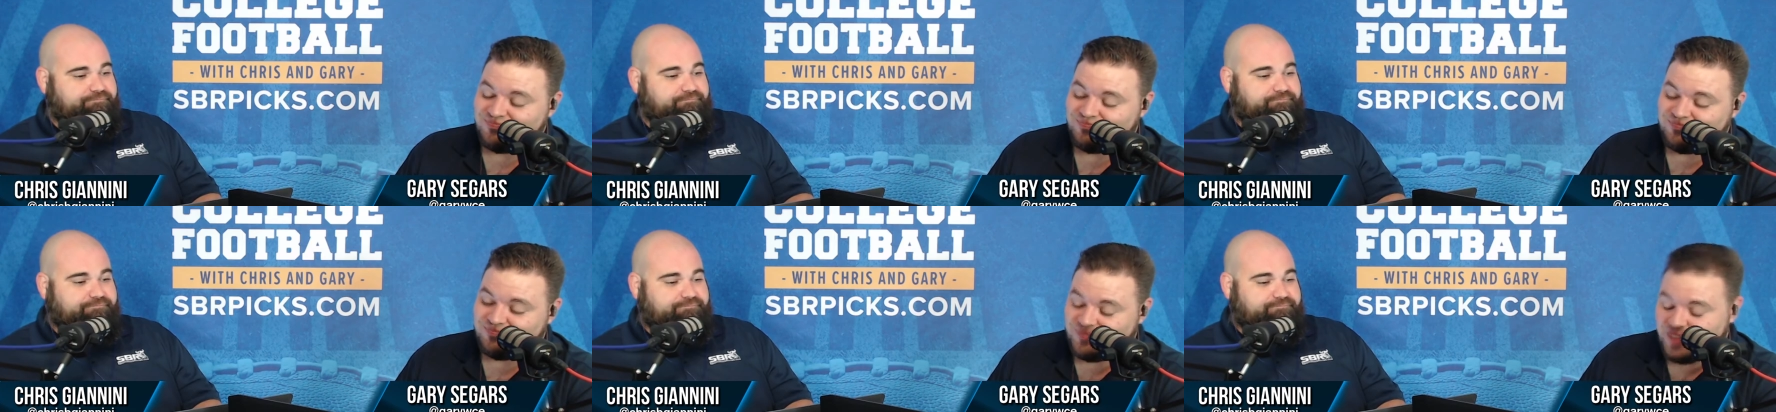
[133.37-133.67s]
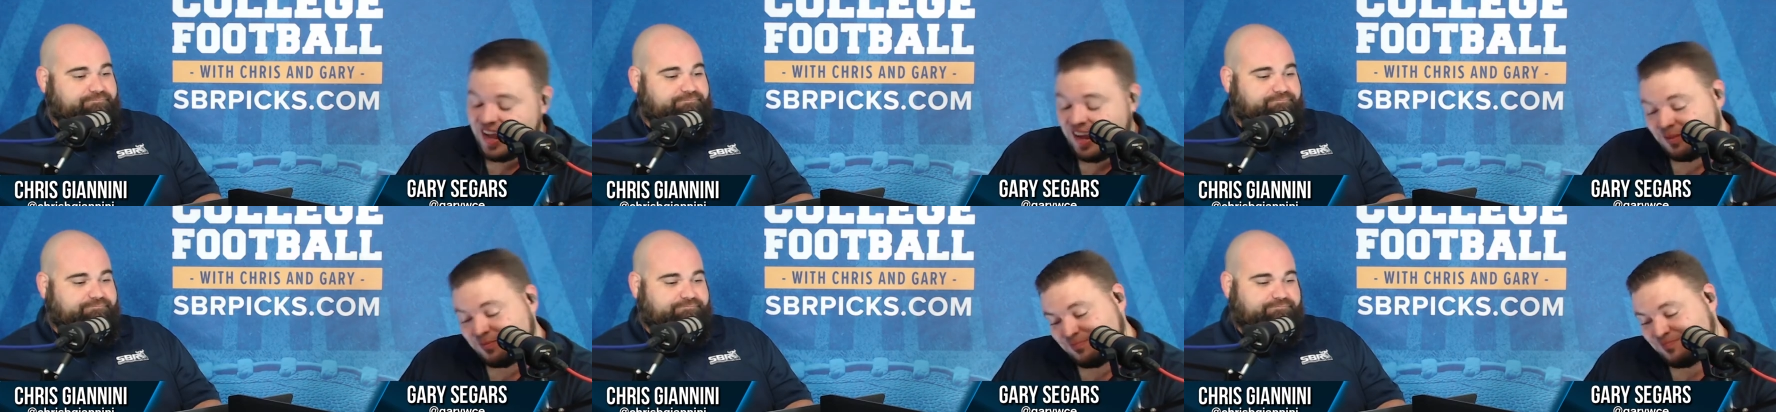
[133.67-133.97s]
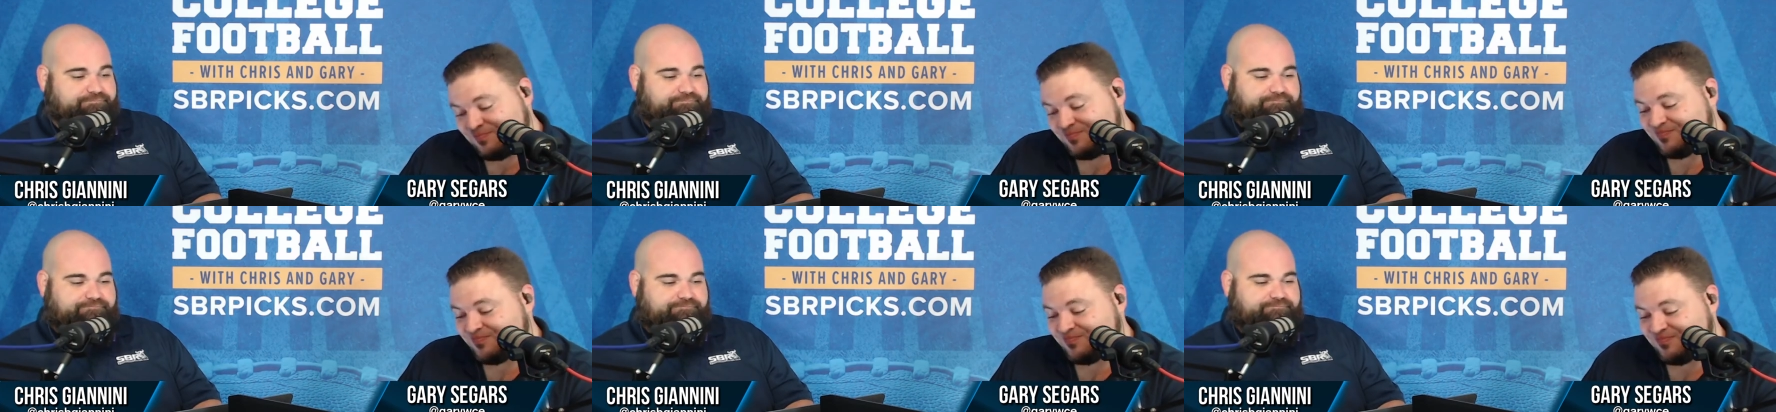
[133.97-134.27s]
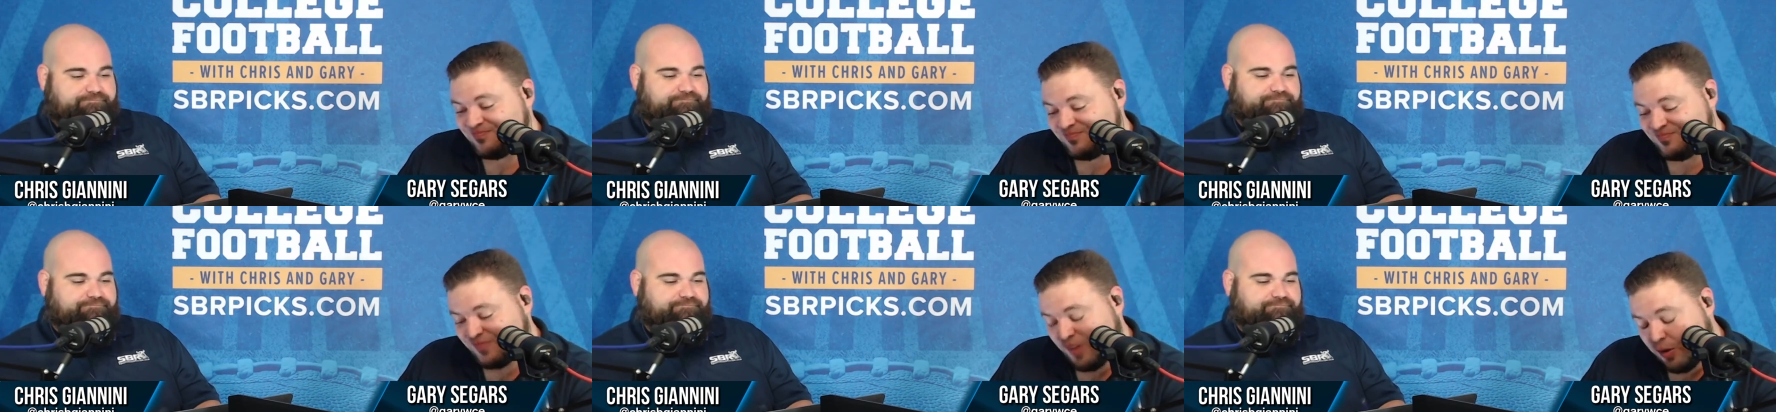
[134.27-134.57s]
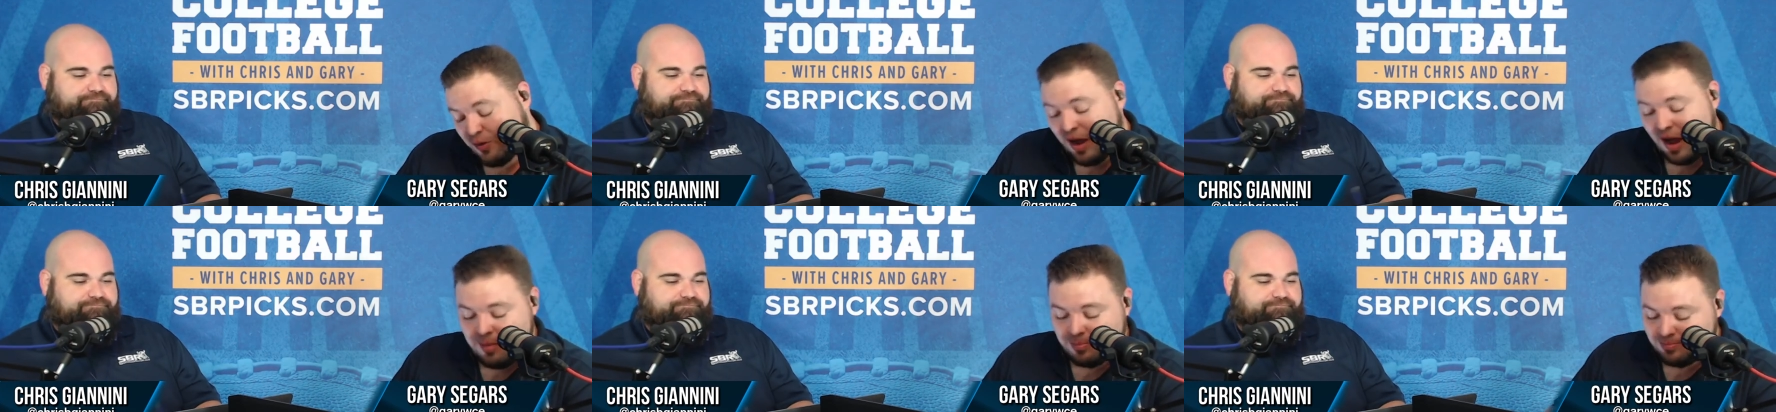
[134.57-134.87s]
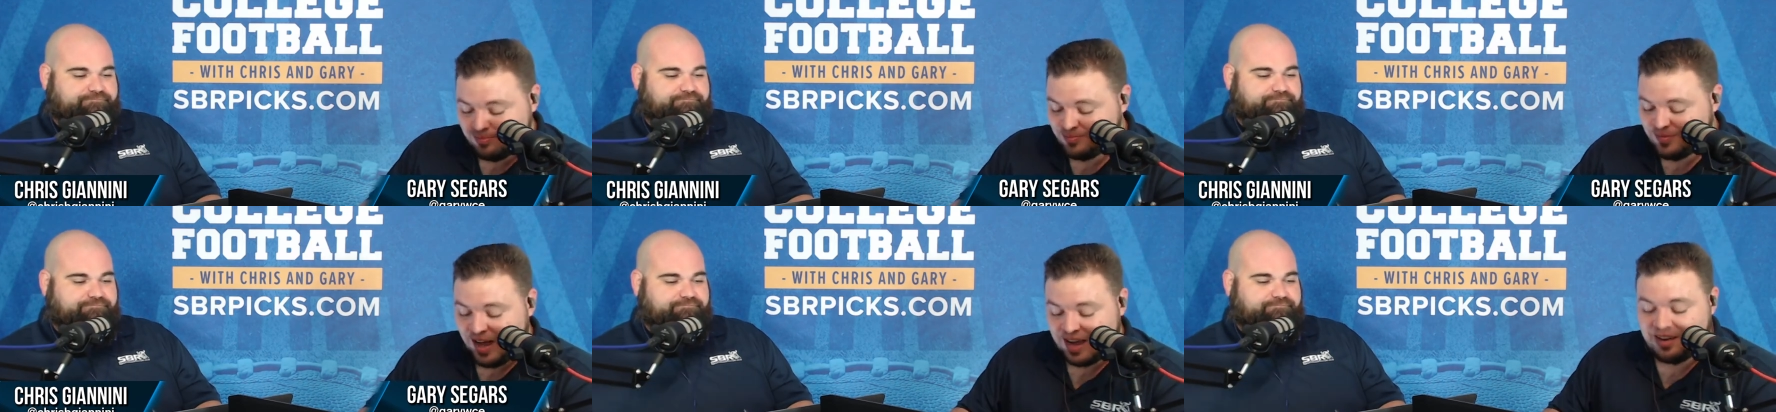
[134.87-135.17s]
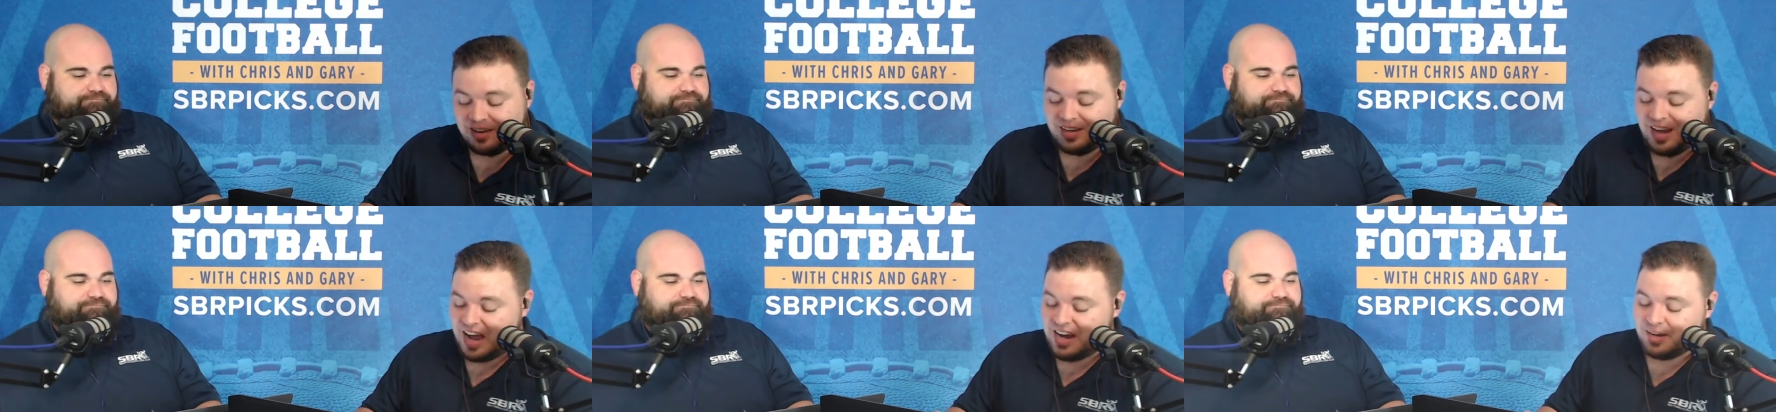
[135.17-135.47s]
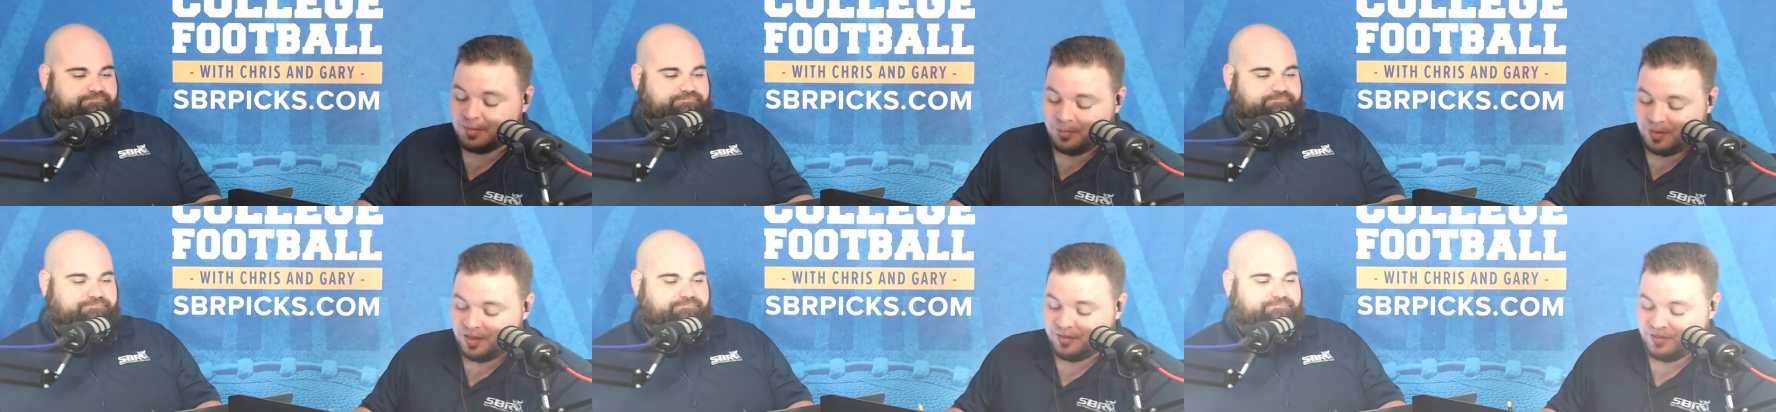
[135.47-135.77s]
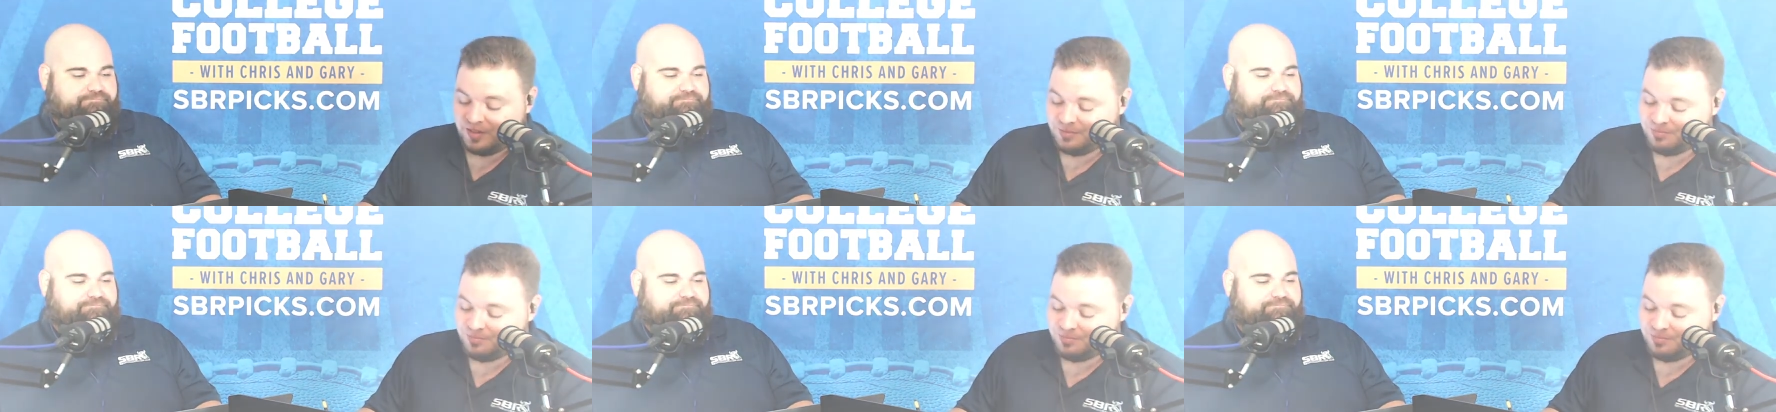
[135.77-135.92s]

Speaker 1: Yeah. Okay. I can I can believe it.